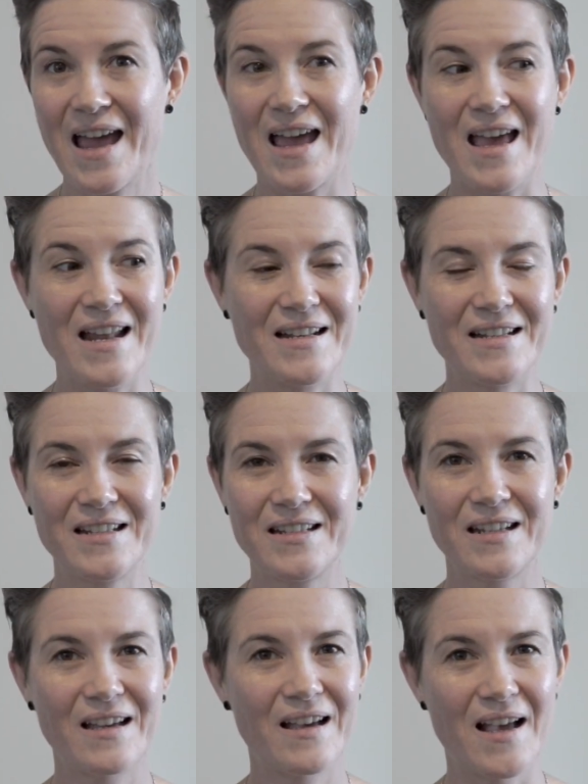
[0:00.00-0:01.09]
And
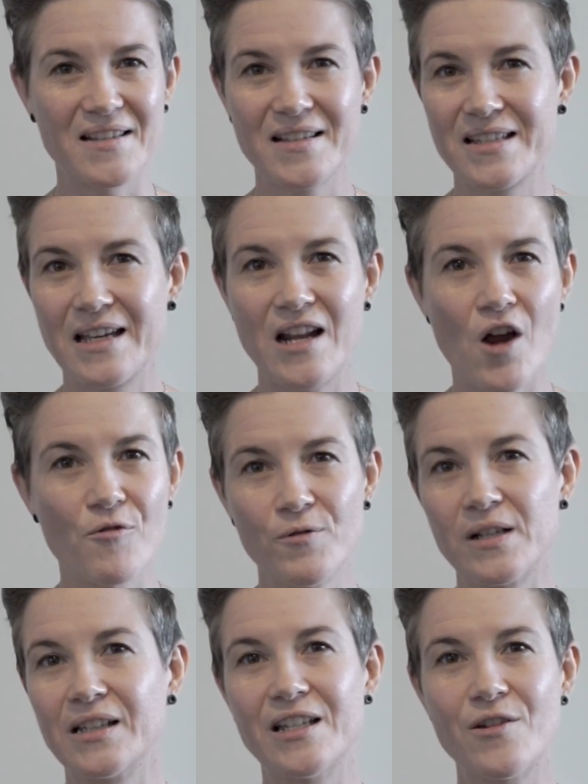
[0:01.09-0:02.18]
as I said, I
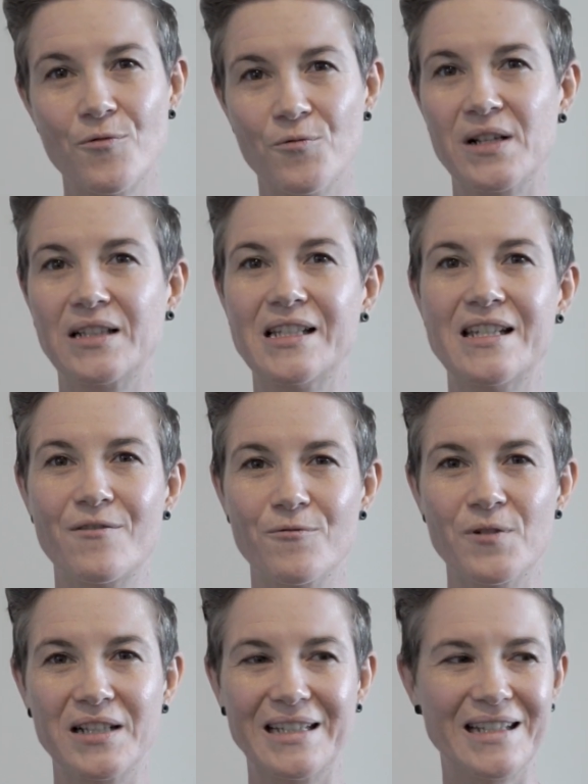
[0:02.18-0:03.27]
really, really,
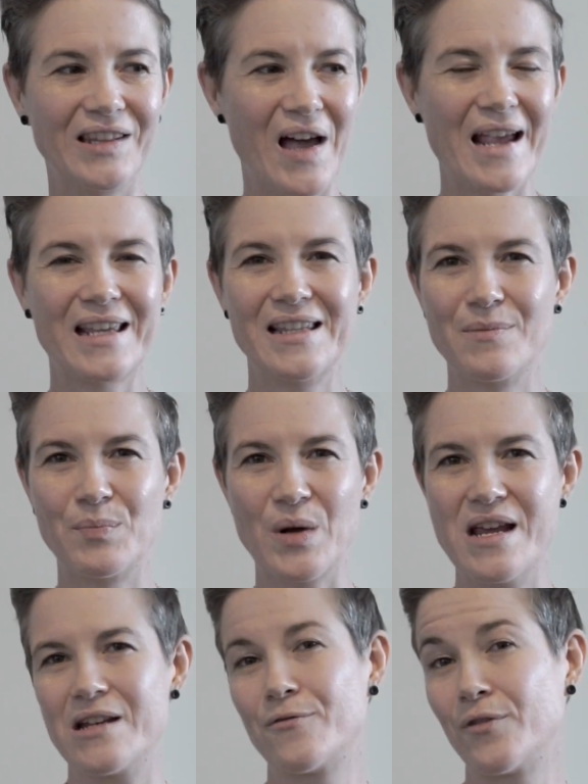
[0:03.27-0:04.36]
really like this
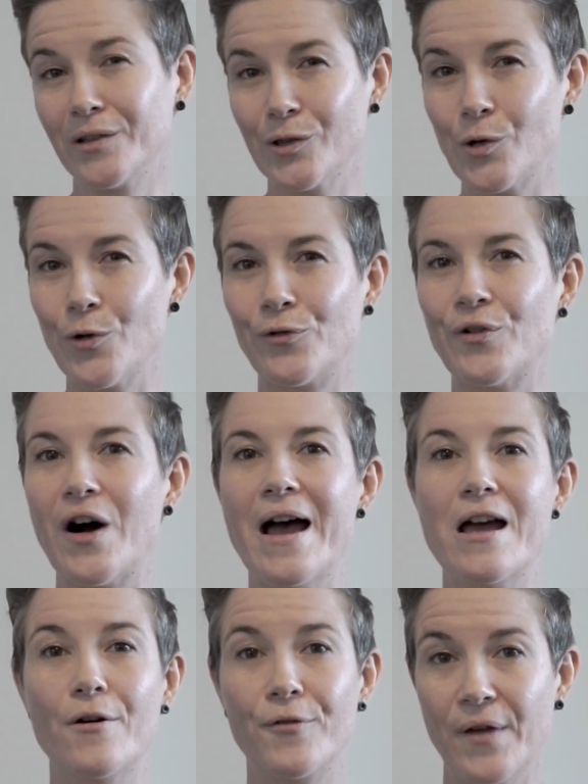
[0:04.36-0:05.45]
brand for
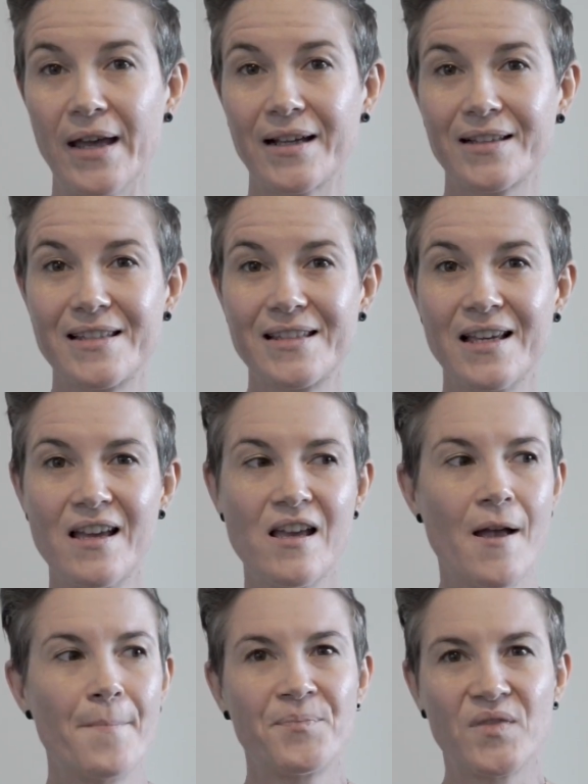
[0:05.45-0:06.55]
lo-fi effects.
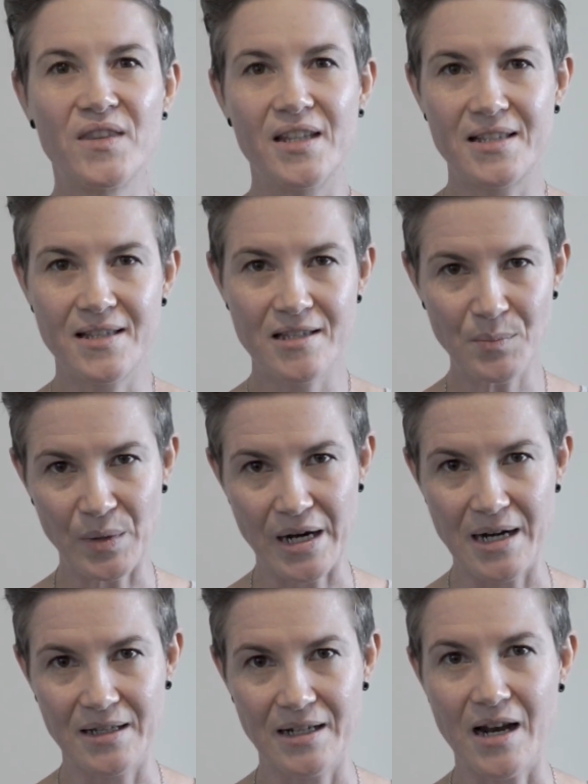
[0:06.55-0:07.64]
This is a
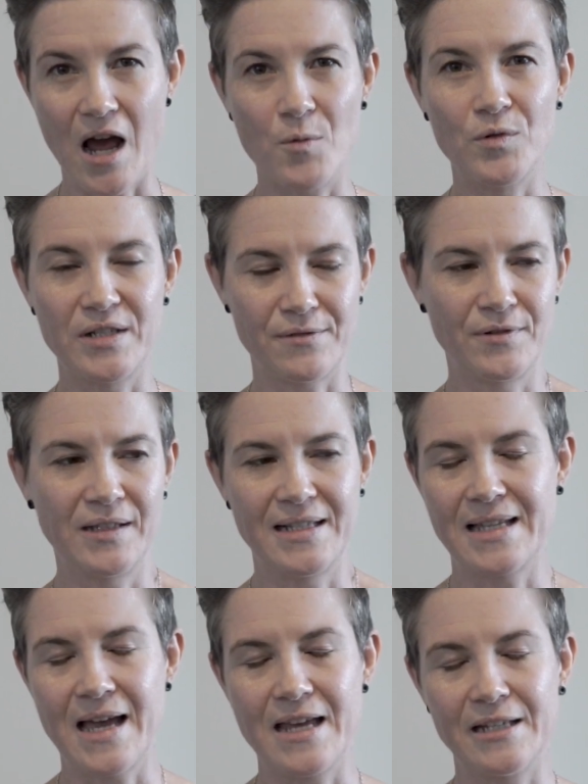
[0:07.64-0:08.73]
brand that I will definitely
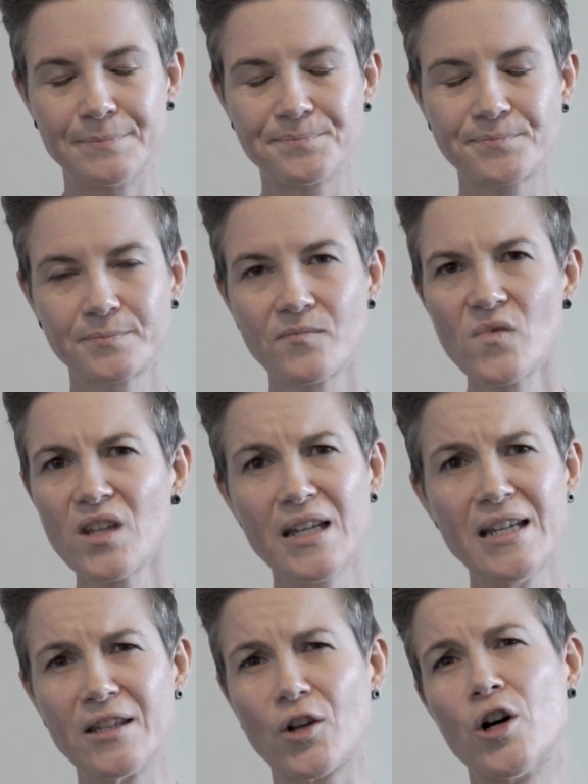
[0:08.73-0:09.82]
say
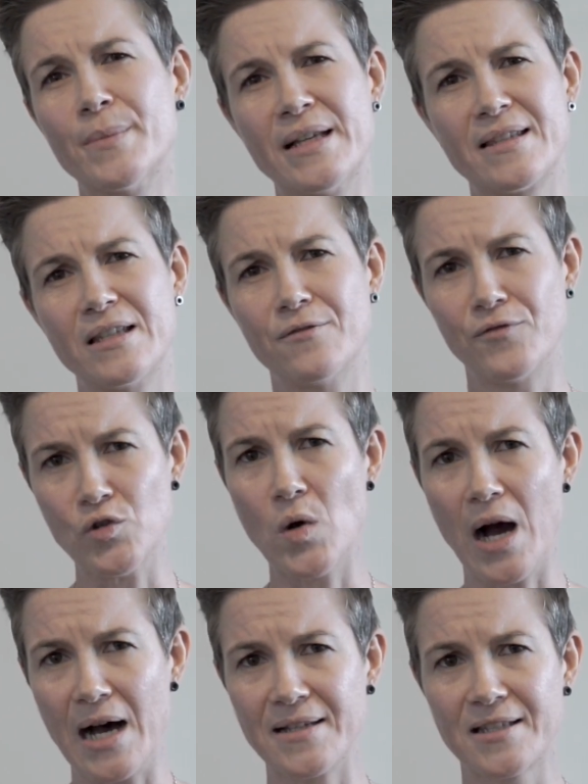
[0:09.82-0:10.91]
in the comments, if you
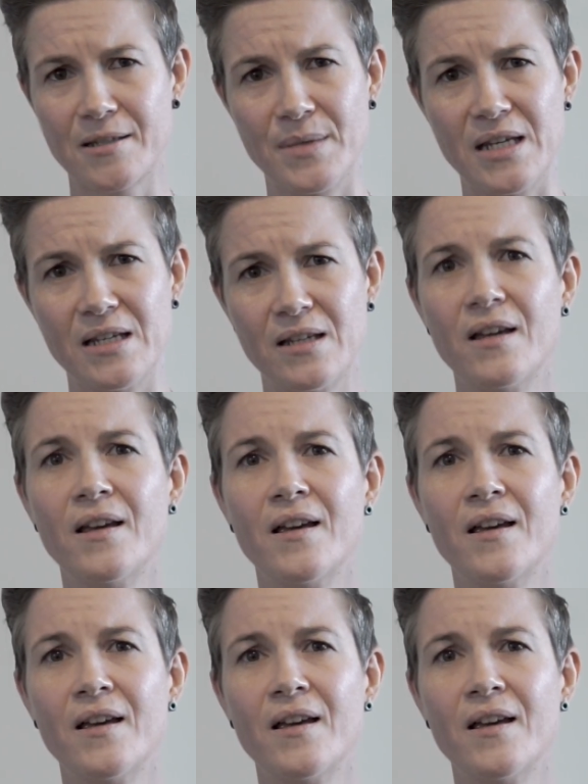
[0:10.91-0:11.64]
ask me,